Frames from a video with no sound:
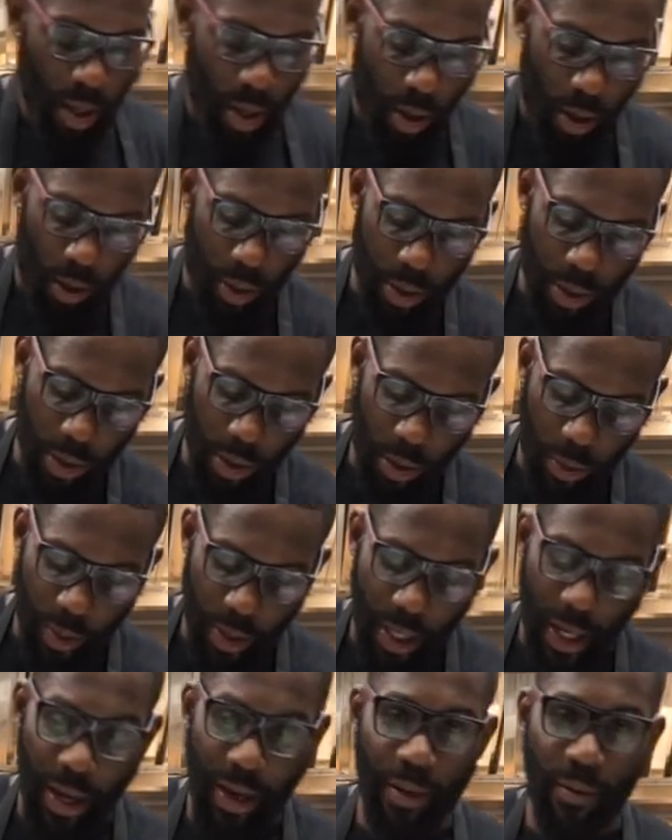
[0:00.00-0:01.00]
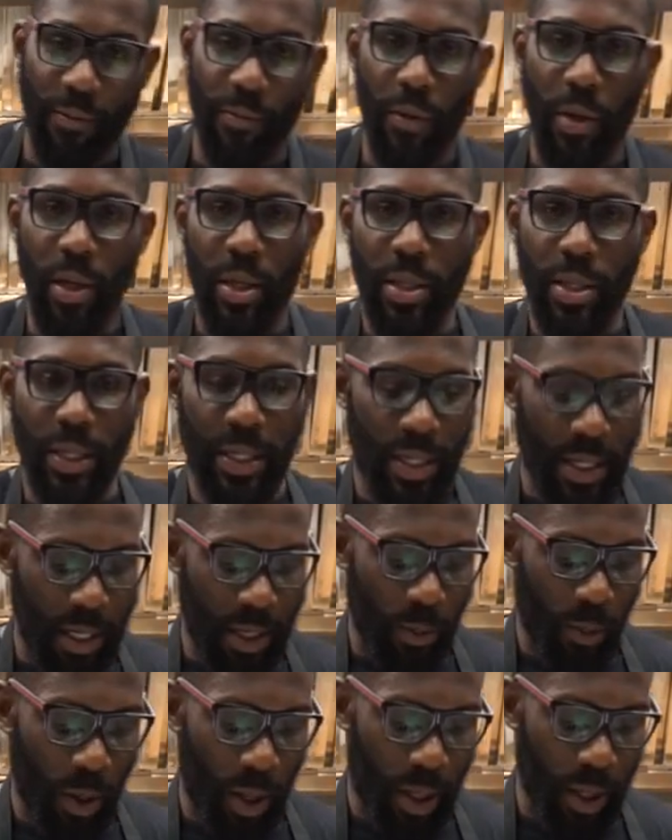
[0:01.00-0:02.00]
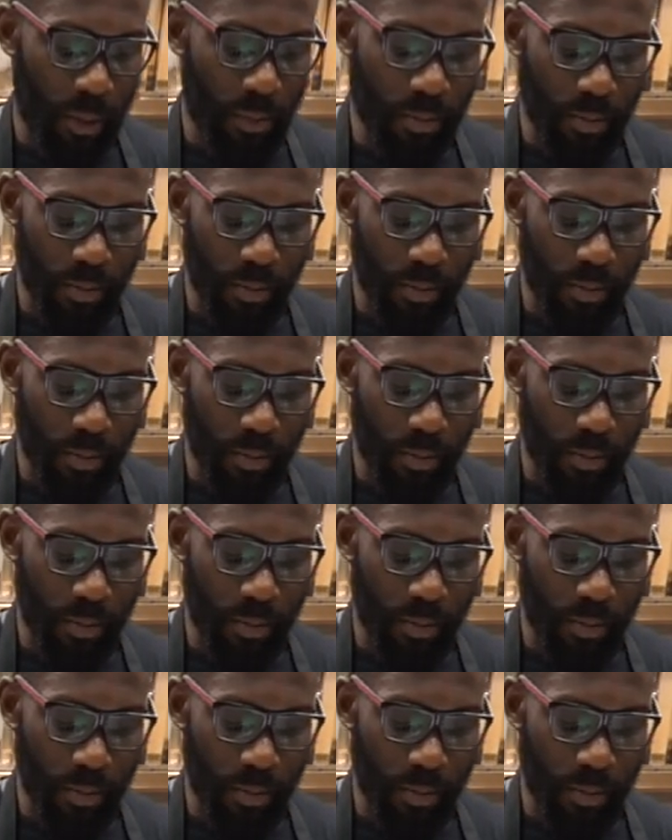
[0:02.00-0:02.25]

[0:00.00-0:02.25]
Also, we have the quinoa.